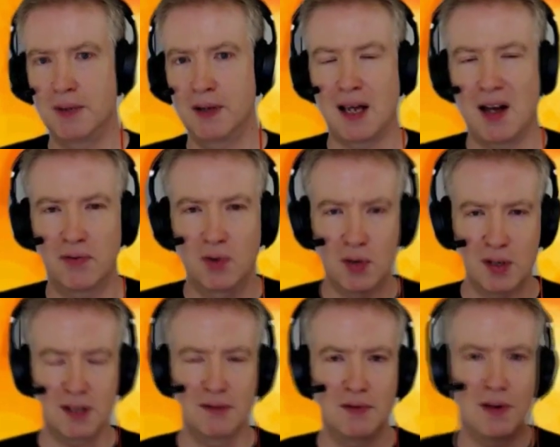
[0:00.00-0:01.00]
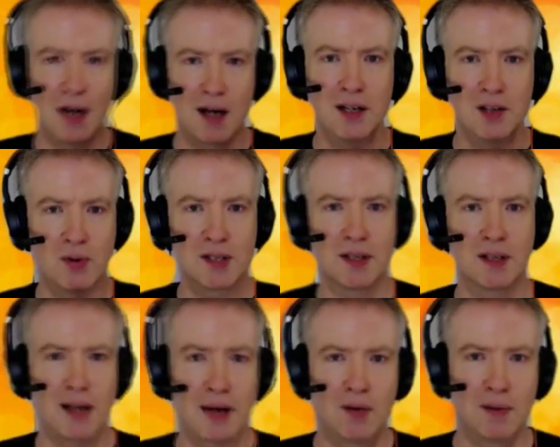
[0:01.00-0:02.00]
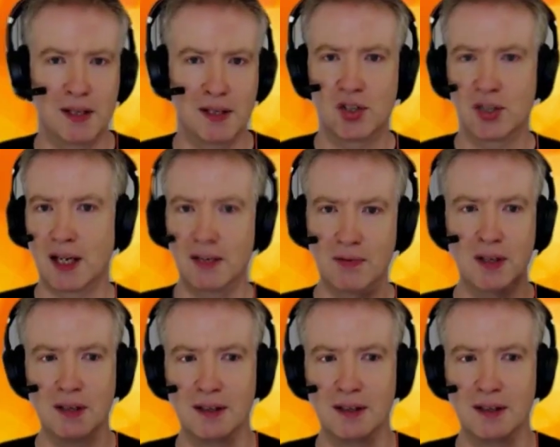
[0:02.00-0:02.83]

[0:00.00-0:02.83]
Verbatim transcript: But of course, we are interested in error messages, and we